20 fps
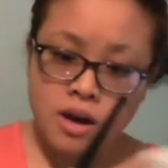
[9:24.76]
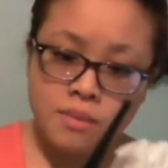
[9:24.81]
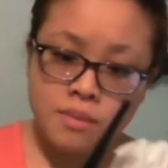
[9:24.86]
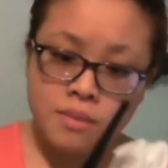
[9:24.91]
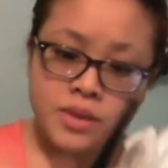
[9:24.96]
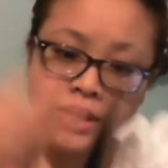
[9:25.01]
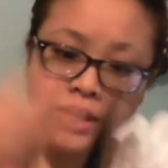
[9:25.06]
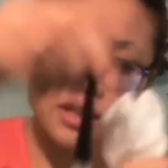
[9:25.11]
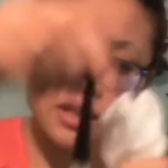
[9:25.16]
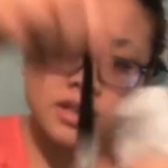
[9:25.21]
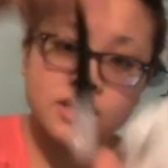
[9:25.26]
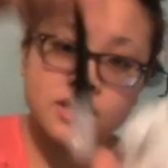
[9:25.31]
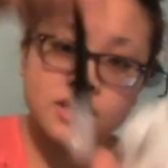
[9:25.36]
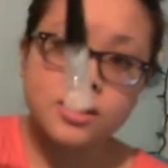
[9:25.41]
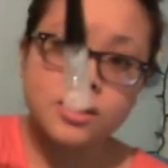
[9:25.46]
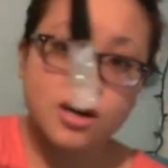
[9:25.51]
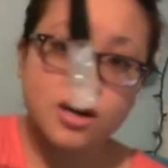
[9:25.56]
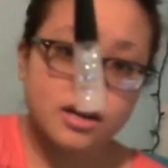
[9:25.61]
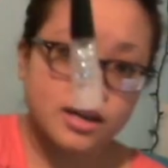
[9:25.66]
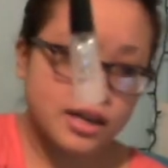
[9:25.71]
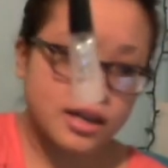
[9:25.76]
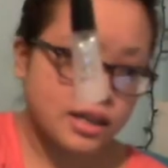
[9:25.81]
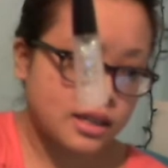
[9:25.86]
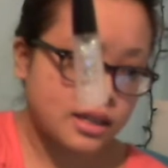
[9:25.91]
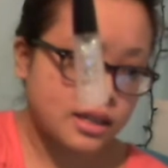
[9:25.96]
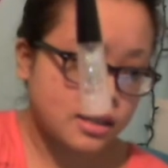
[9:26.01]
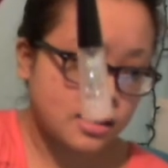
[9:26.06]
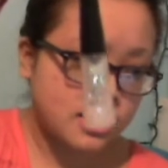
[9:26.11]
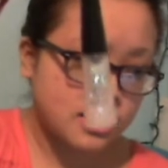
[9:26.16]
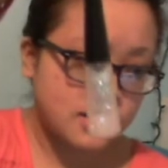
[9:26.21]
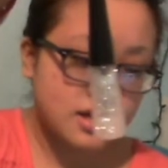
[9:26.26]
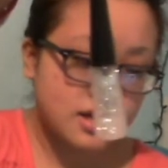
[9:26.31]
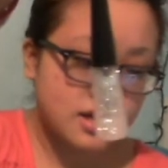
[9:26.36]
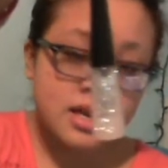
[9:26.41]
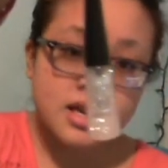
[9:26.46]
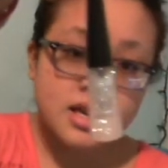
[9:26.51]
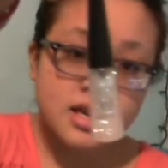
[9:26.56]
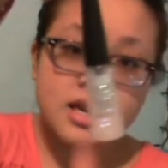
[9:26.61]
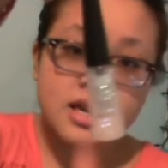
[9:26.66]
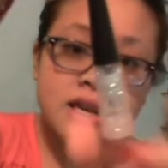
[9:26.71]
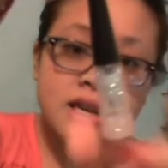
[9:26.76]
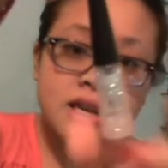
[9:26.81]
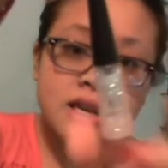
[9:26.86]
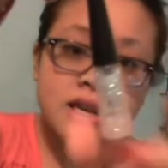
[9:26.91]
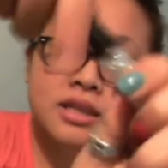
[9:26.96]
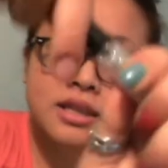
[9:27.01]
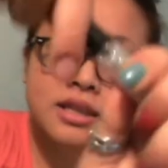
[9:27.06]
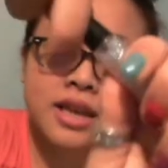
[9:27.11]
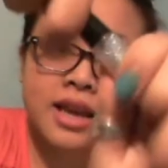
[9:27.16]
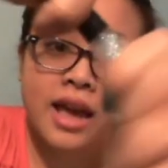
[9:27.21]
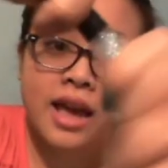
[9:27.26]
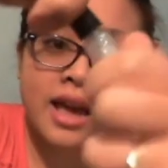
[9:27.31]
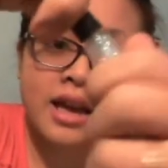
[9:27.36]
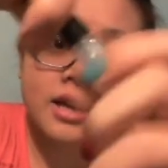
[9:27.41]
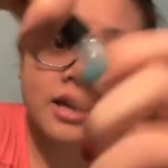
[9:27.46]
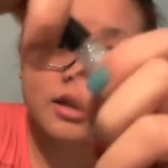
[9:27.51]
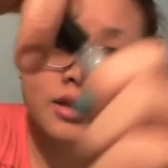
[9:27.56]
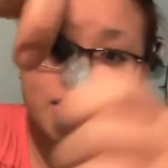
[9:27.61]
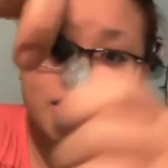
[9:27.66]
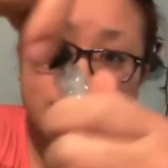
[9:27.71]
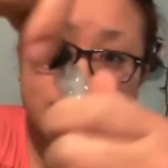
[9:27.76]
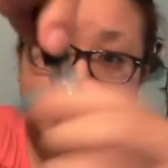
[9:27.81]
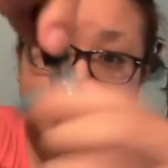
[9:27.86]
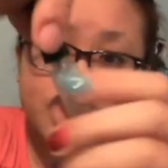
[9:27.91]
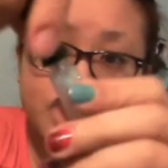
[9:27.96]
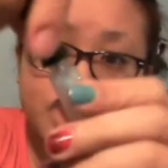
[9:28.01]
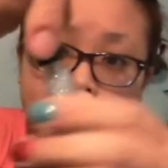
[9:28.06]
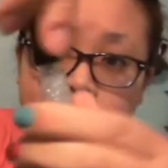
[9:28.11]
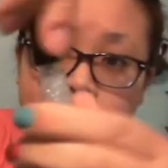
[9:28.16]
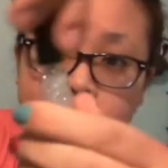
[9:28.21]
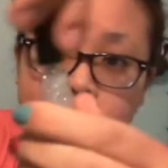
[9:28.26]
This is stardust. It is like a glittery